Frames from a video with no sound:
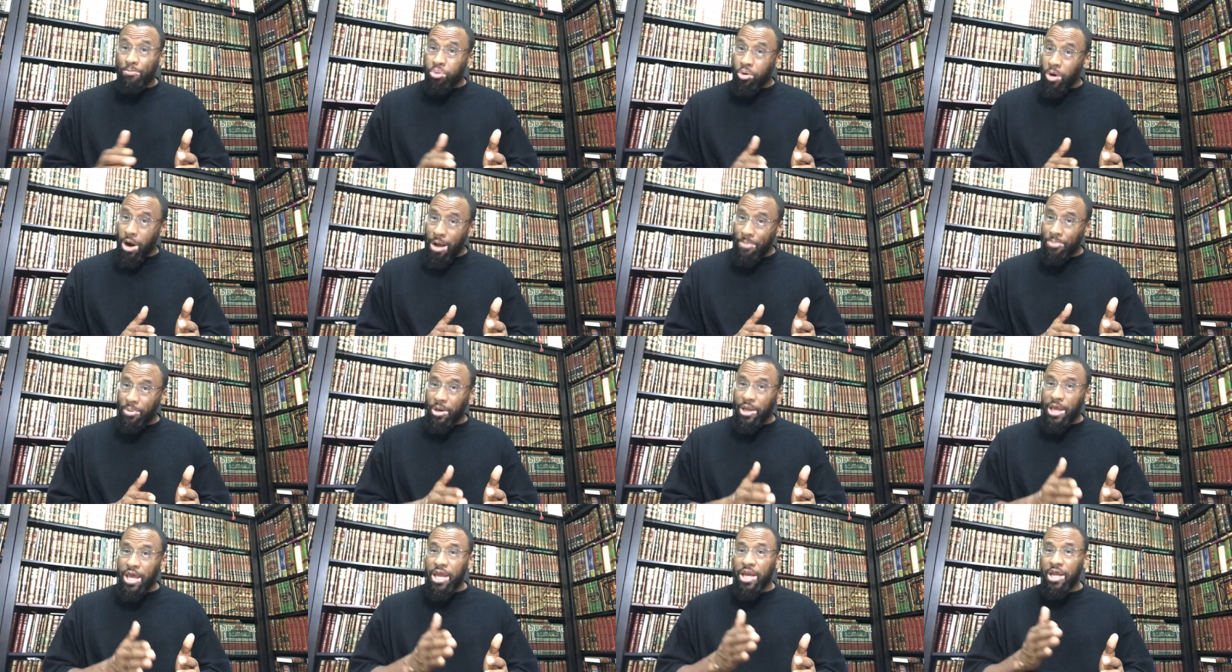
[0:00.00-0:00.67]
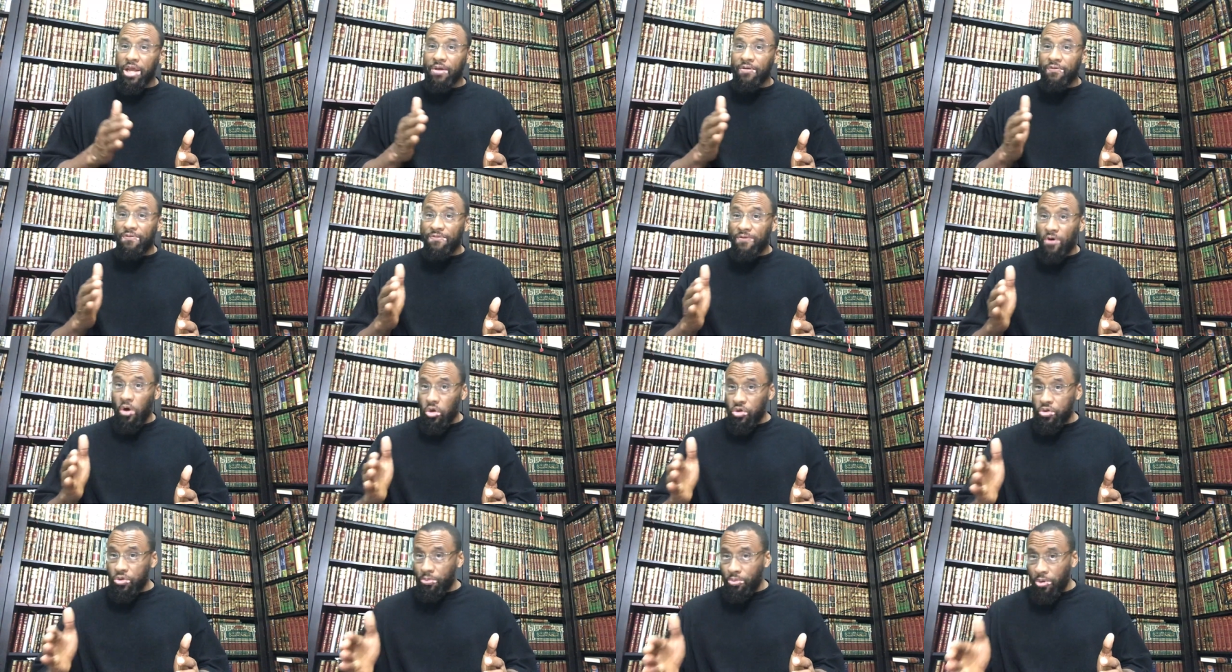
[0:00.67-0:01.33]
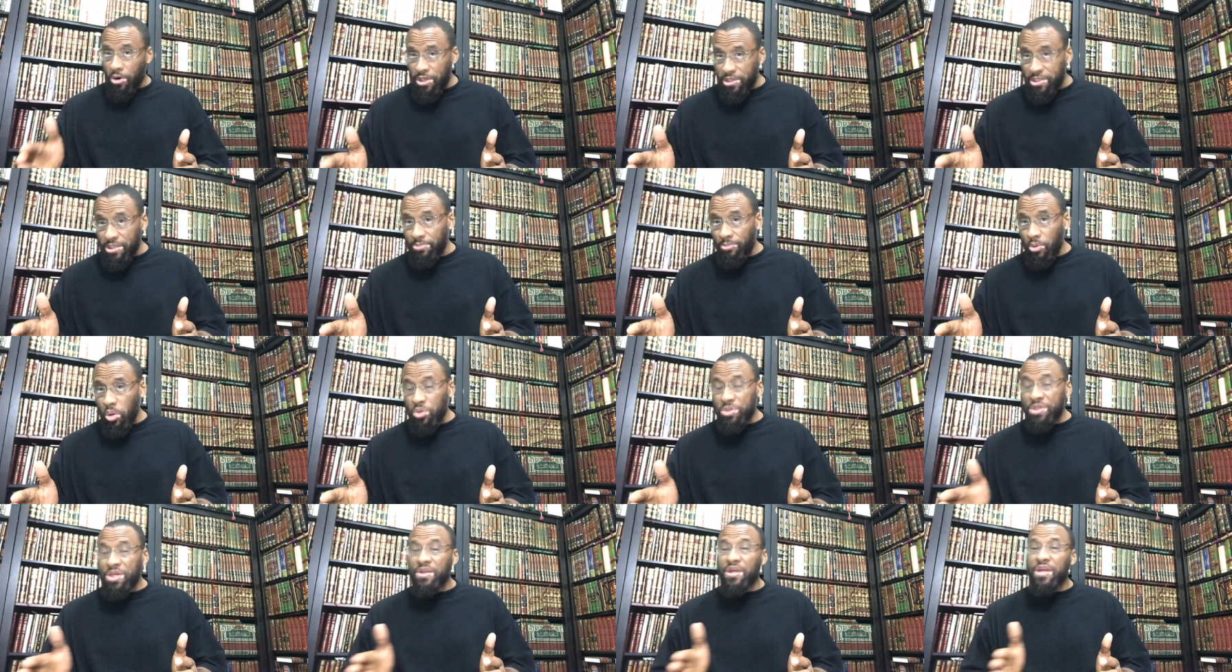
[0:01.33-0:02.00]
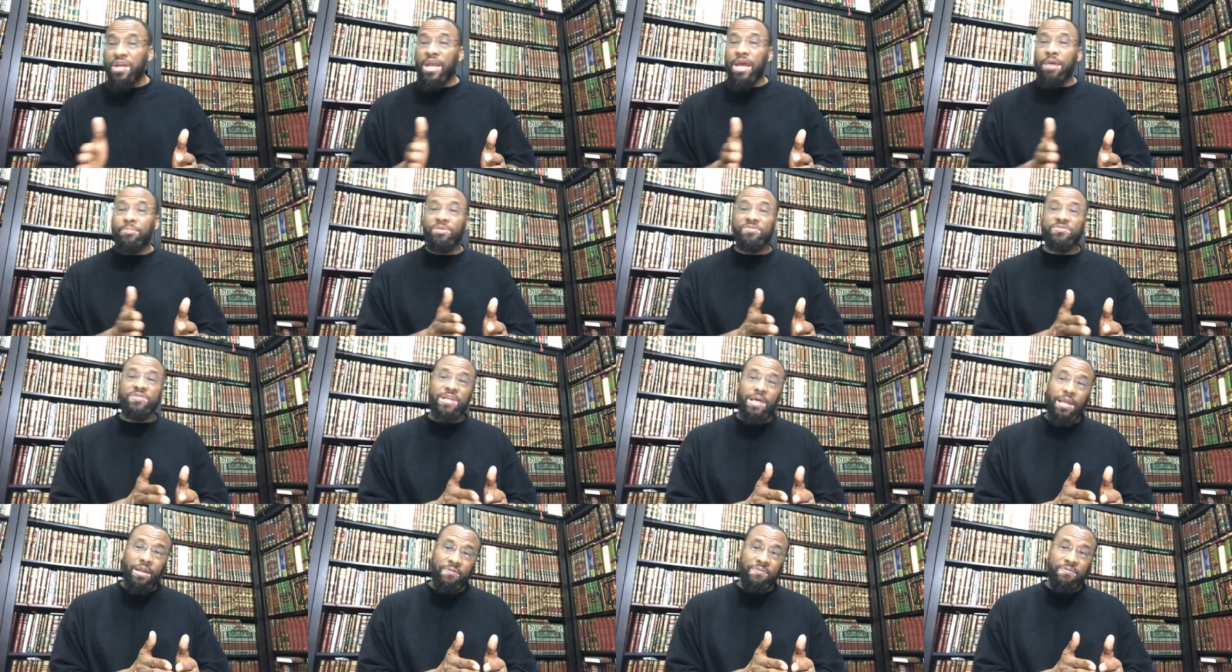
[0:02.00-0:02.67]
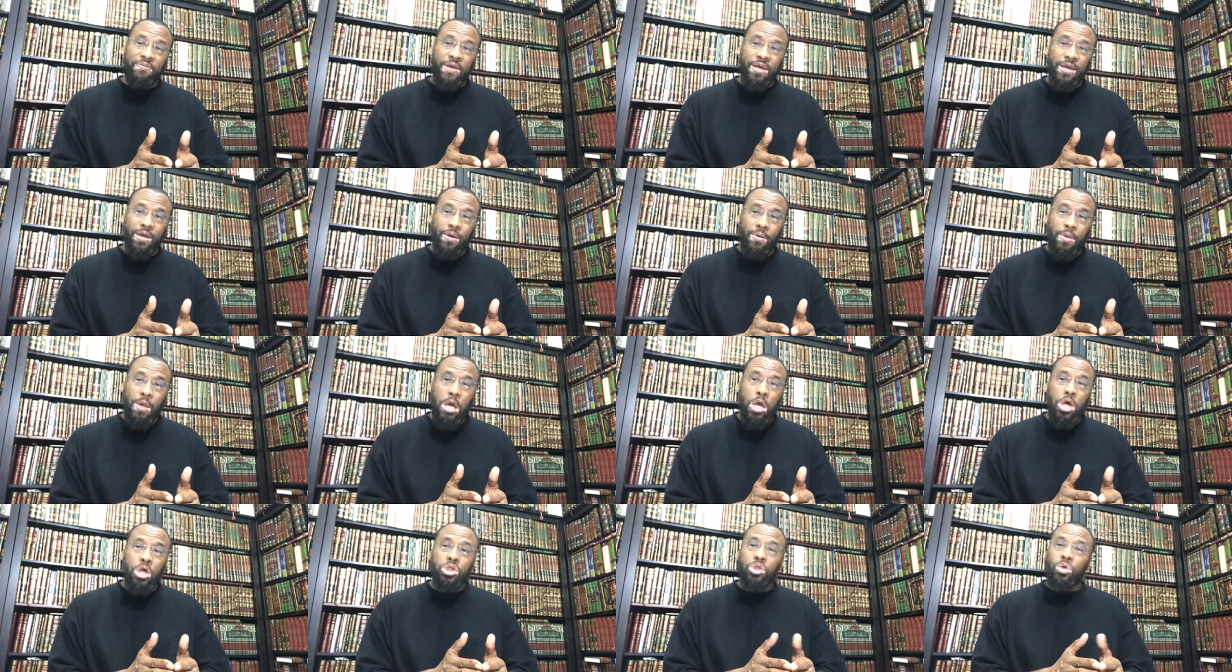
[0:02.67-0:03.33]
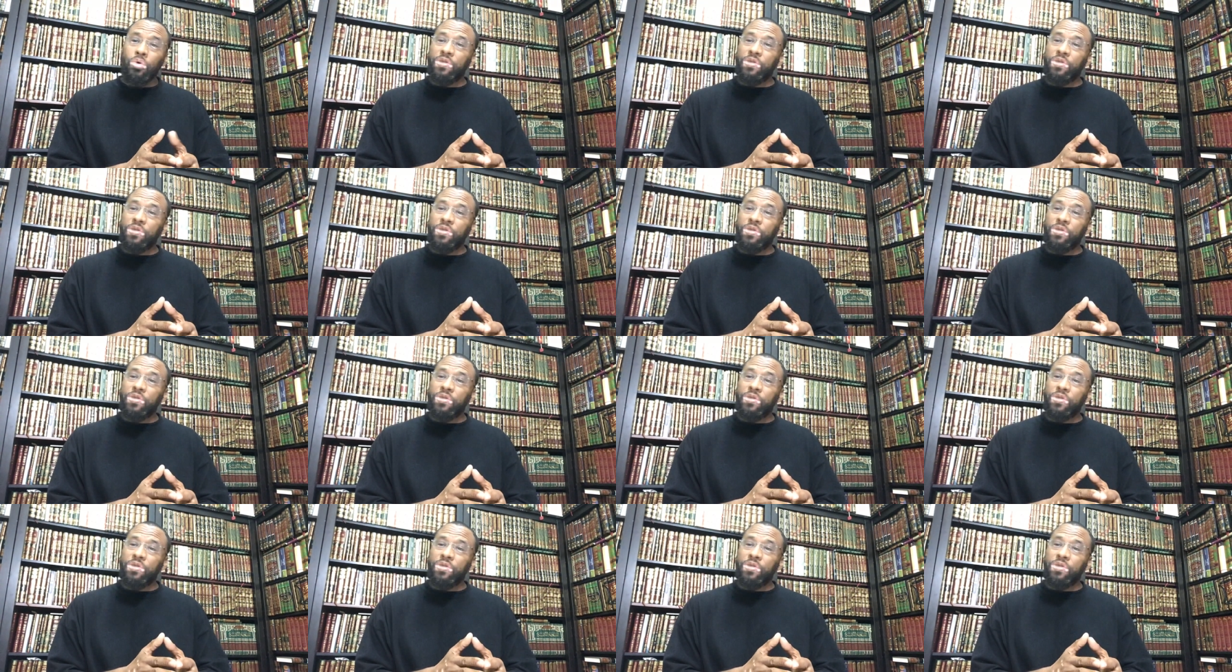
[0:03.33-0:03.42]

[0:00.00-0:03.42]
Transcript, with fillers: and propagating false principles in the name of Salafiyya.